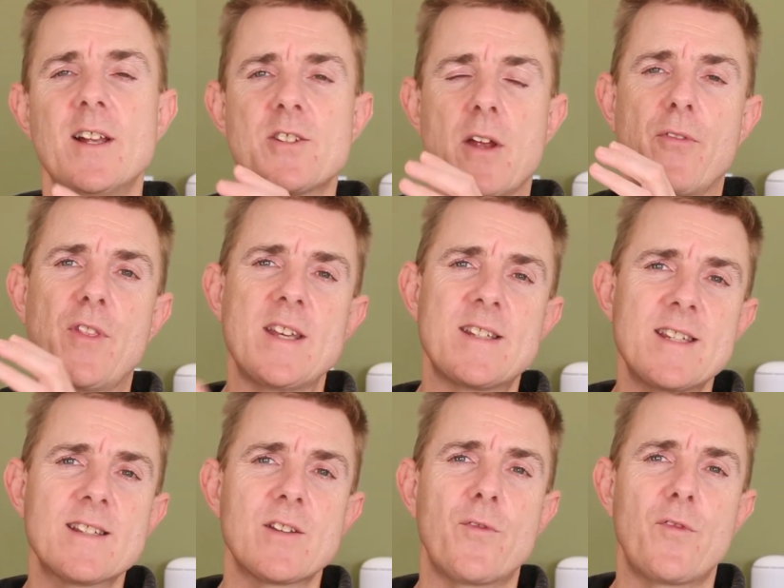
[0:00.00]
So this
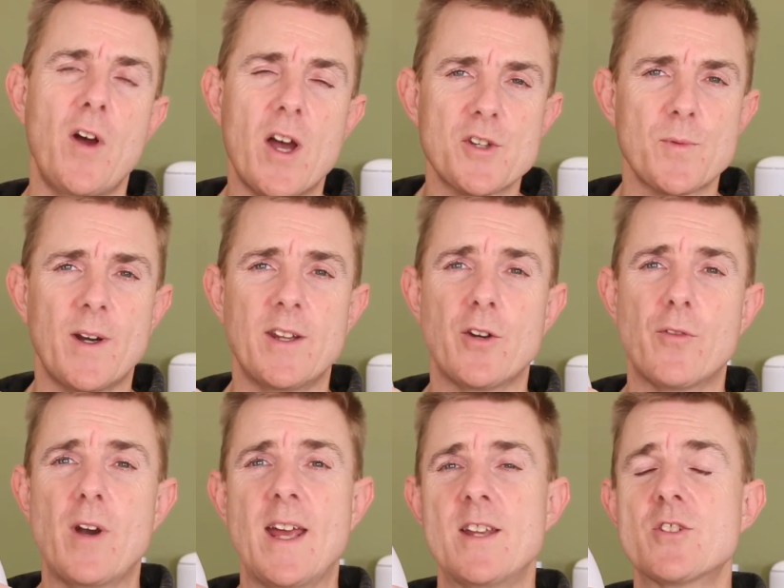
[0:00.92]
is the first one in the
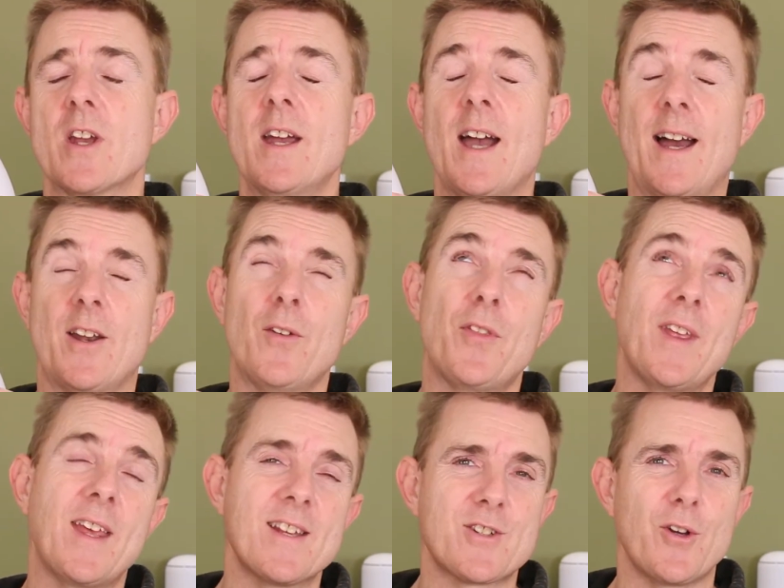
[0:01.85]
range. I don't
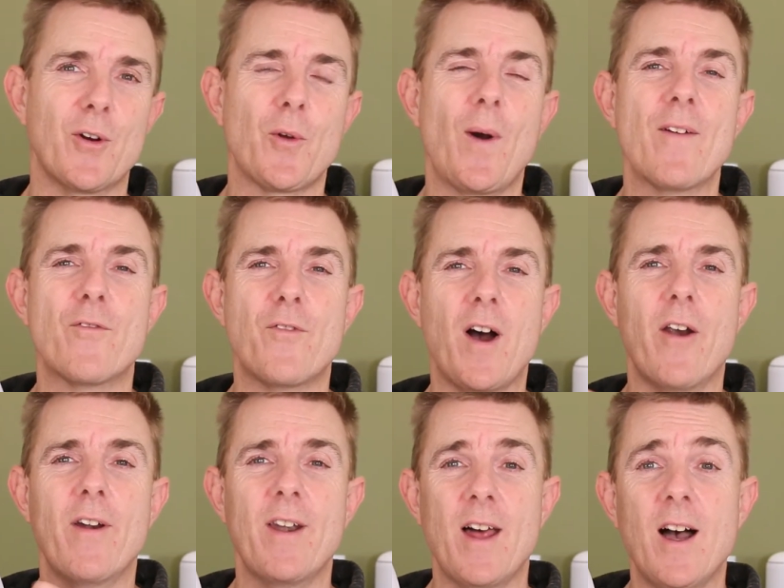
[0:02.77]
think it's gone quite
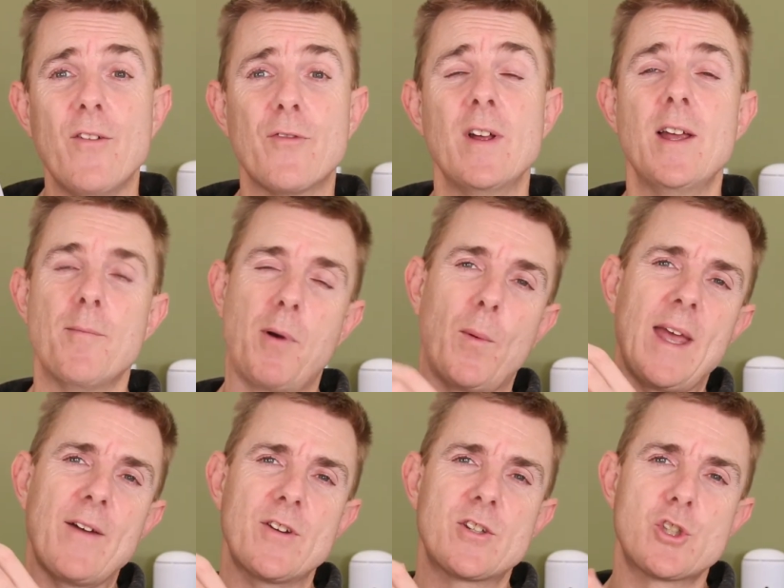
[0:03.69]
far enough, but
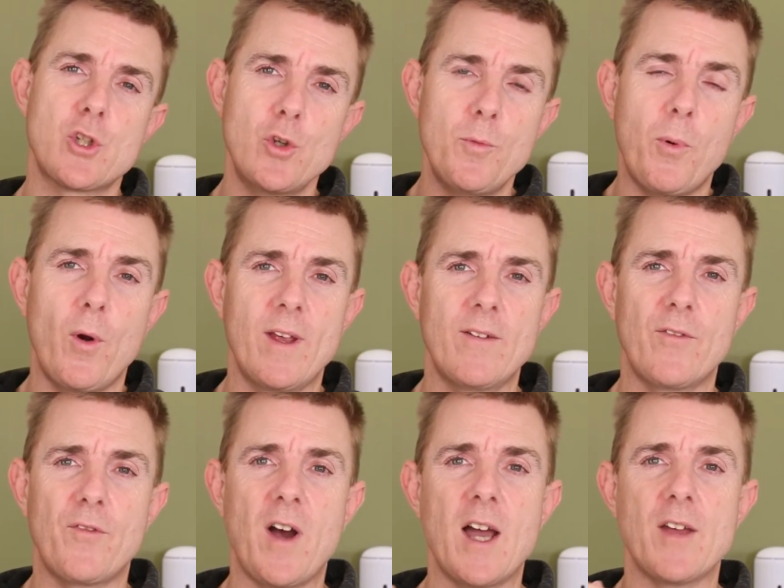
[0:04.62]
we have a two
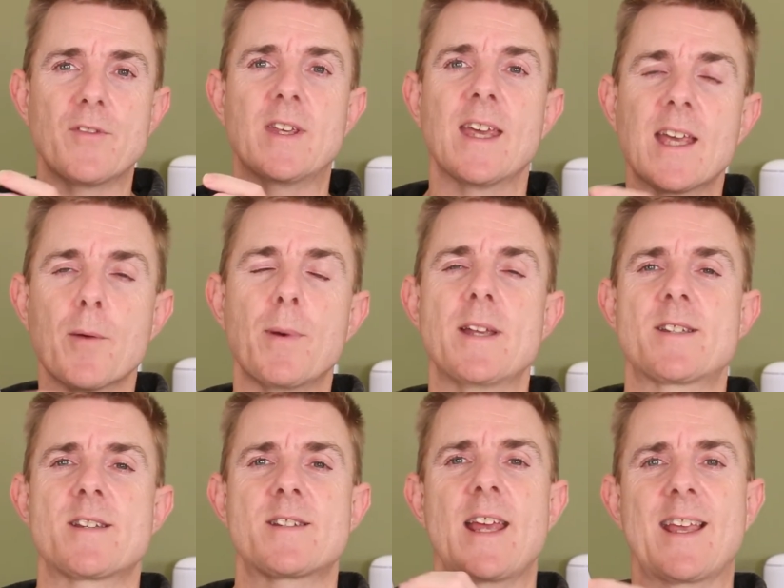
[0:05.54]
point five
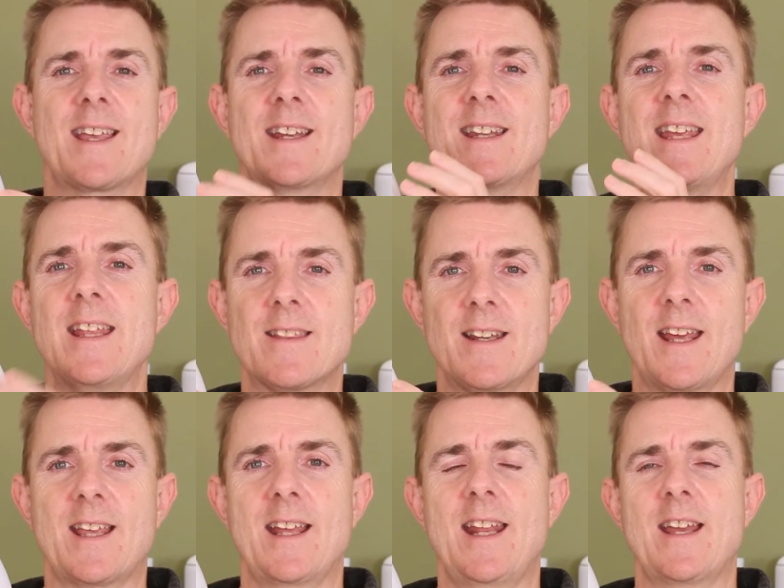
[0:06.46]
gigabits a second
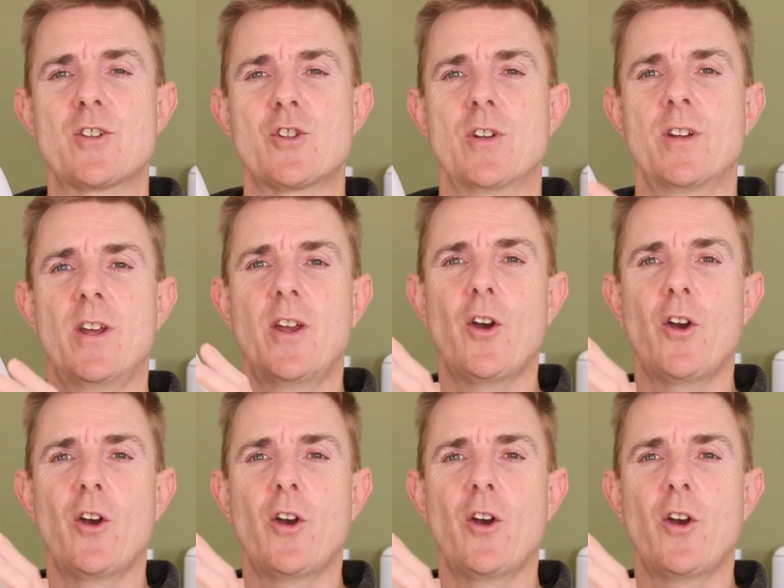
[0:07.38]
Ethernet connection